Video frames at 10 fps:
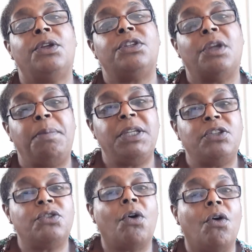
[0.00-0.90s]
"So be
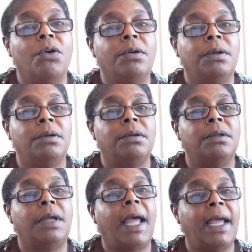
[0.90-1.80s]
strong,
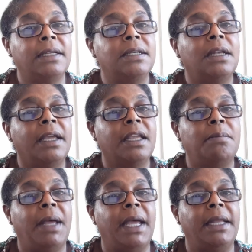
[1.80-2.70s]
act like a
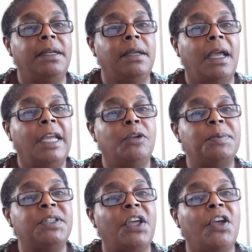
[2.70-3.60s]
man, and
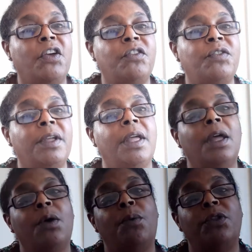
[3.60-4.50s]
observe
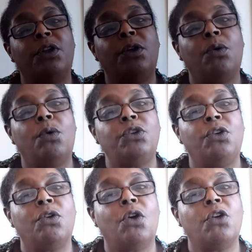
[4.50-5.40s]
what the Lord
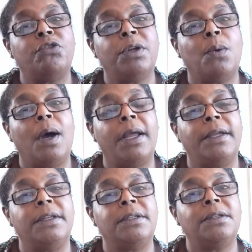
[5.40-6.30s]
your God
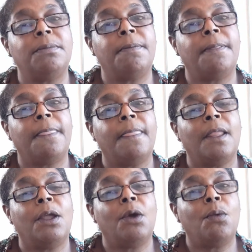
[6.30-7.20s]
requires.
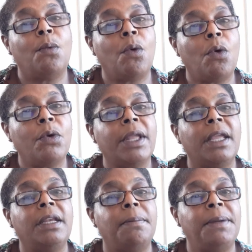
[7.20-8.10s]
Walk
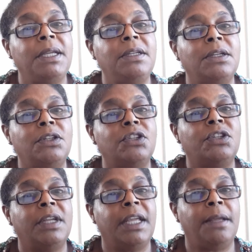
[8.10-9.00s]
in obedience
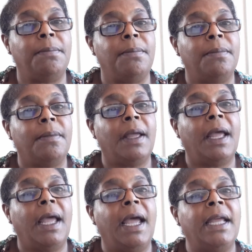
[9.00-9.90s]
to him
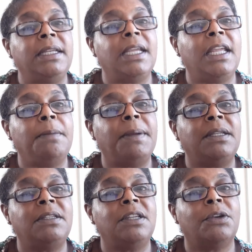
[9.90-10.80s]
and keep
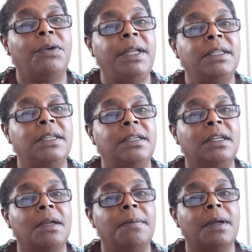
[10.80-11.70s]
his decrees
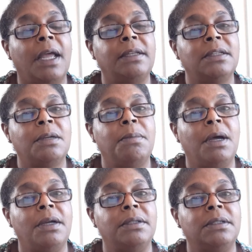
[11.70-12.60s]
and
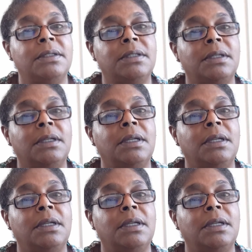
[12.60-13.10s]
commands,